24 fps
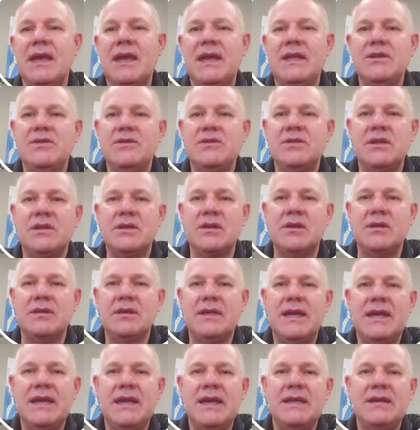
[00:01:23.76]
and you
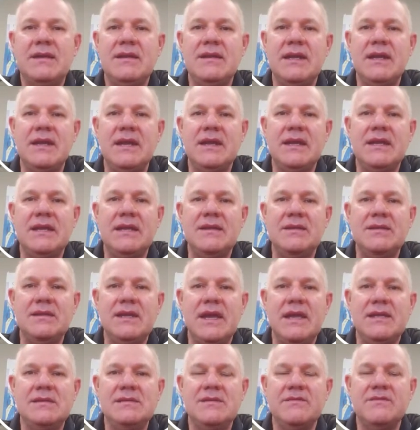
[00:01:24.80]
click on that, and
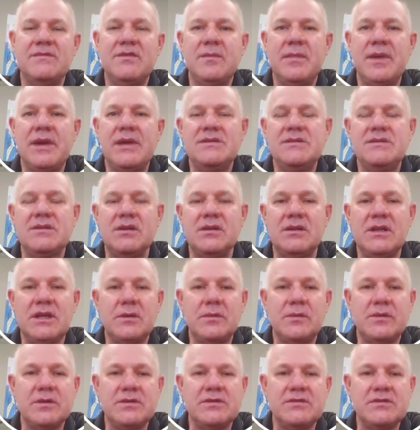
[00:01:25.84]
it has information
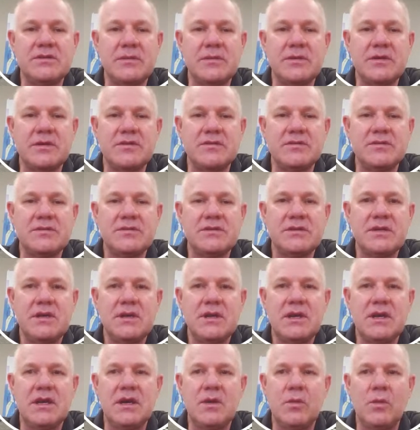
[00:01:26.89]
on liquid
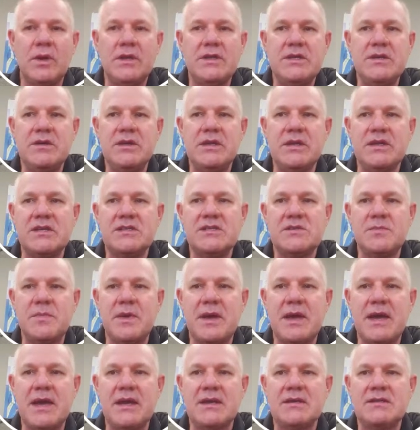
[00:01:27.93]
distributors, what you can
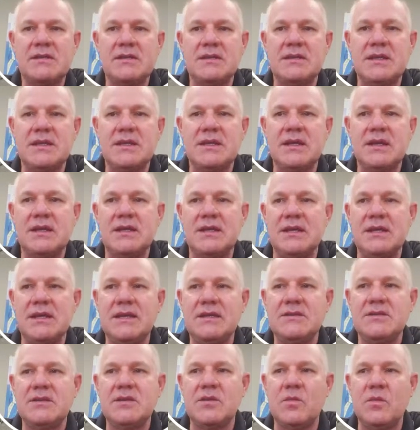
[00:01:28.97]
expect, and then a
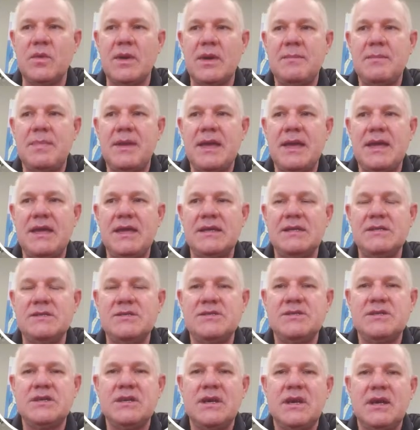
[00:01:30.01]
link to the web
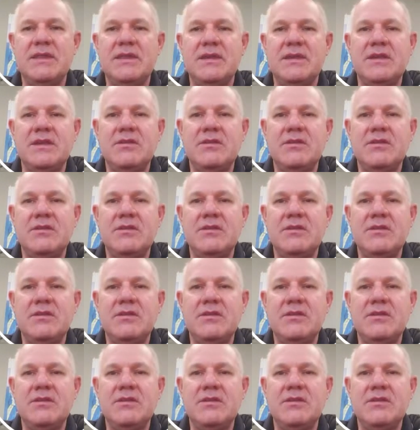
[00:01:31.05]
page.